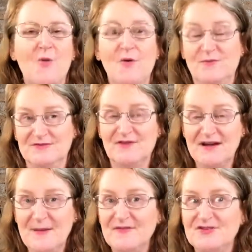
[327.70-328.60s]
what was
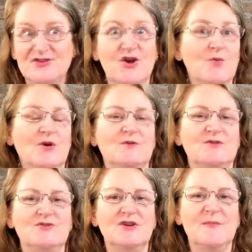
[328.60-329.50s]
great about the show, what you
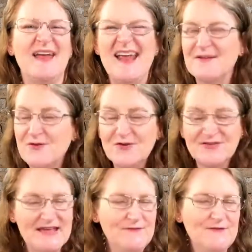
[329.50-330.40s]
enjoyed about it. And of course,
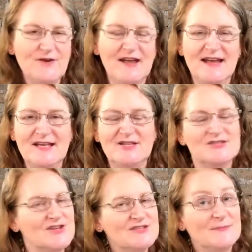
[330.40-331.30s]
if you've got any
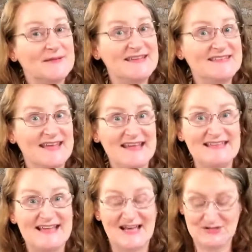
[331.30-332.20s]
concerns, please get
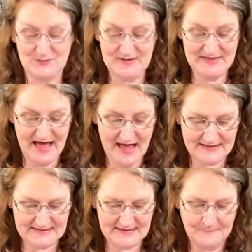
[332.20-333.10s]
in touch with
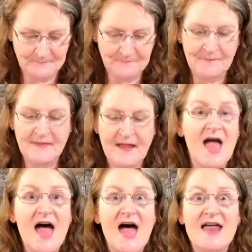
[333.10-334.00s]
us.
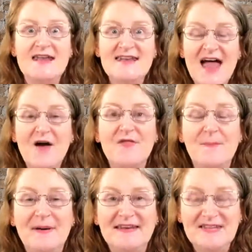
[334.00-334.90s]
Now, the
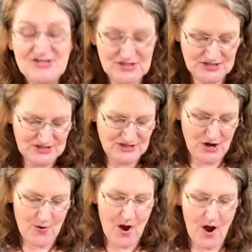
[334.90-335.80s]
Peninsula
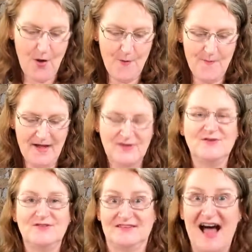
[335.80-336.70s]
show. Oh my
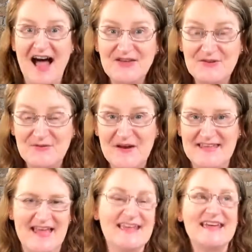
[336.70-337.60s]
goodness, are you
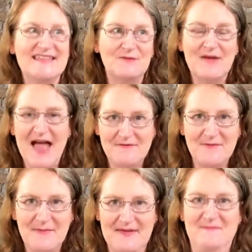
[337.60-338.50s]
ready? Again, we
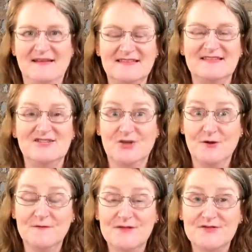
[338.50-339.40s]
haven't been back to this show
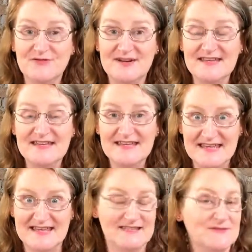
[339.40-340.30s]
for 3
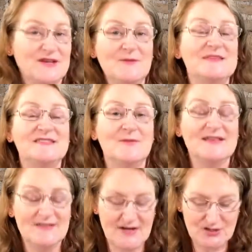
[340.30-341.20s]
years, so it's going to be so
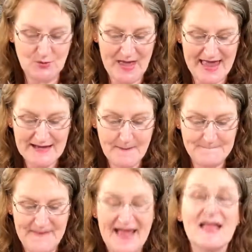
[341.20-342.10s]
exciting to head
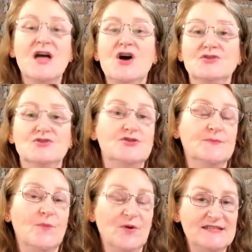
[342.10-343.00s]
back to the
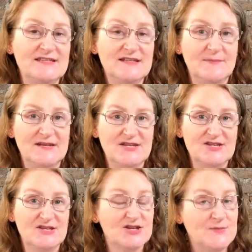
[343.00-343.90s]
Mornington
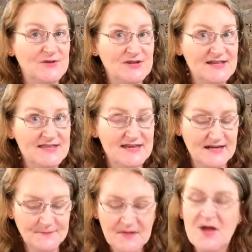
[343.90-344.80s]
Peninsula Community
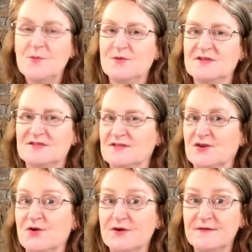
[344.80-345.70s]
Theatre, which is in the
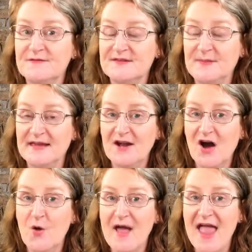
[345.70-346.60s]
corner of Nepean
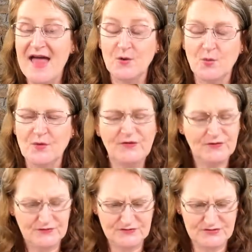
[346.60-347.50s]
Highway and
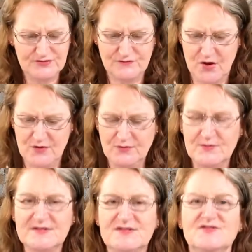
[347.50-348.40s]
Wilson
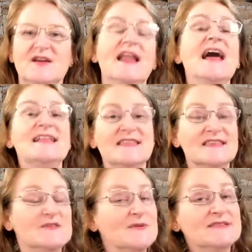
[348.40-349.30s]
Street. Now,
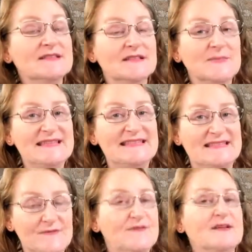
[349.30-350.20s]
this one's a little bit
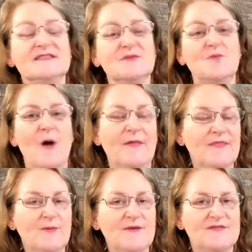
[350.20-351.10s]
different. It's the one
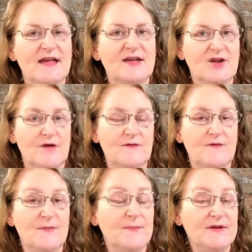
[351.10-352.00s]
that we've taken over
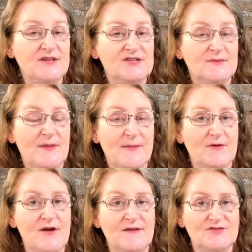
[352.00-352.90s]
from the Peninsula
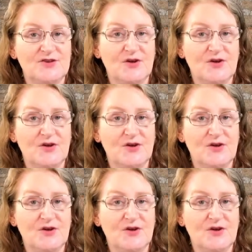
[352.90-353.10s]
Papercraft